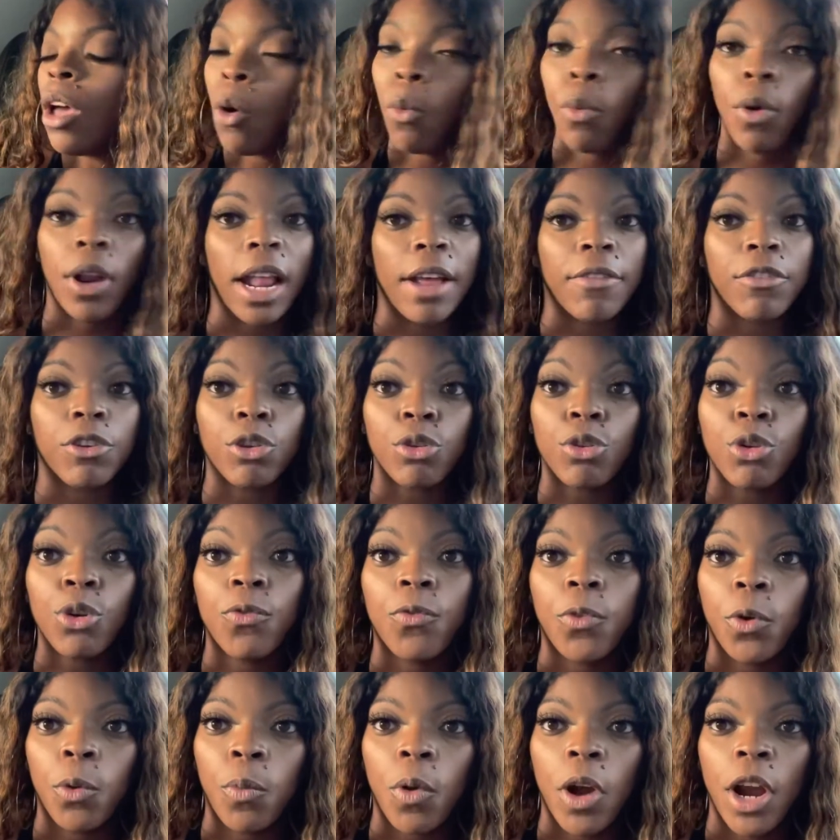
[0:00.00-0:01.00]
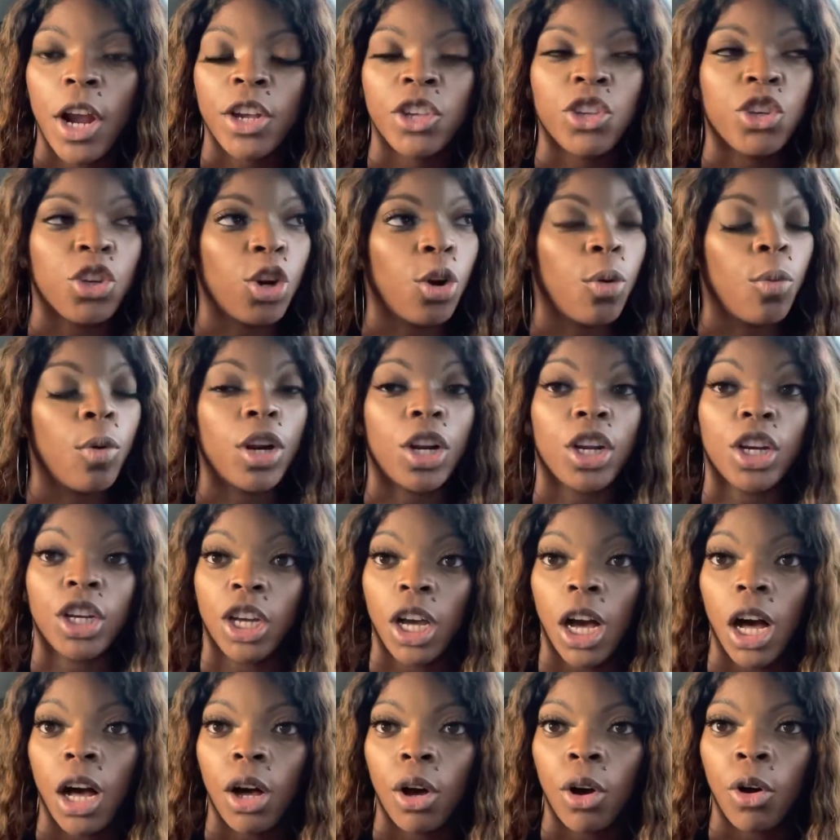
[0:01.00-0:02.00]
whatever you do for work, you don't want to
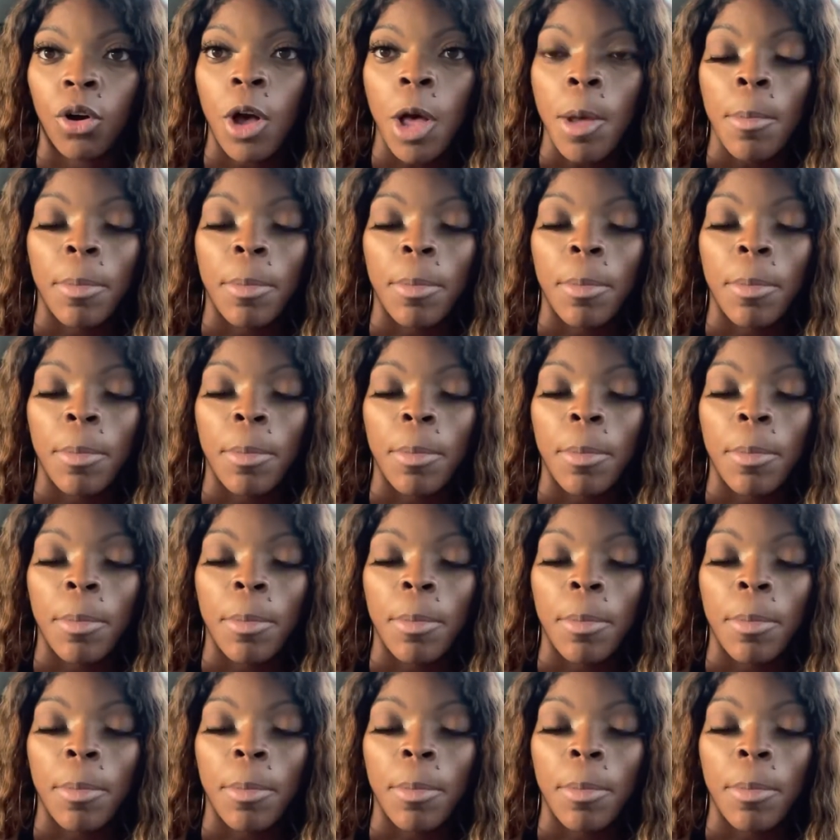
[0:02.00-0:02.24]
go,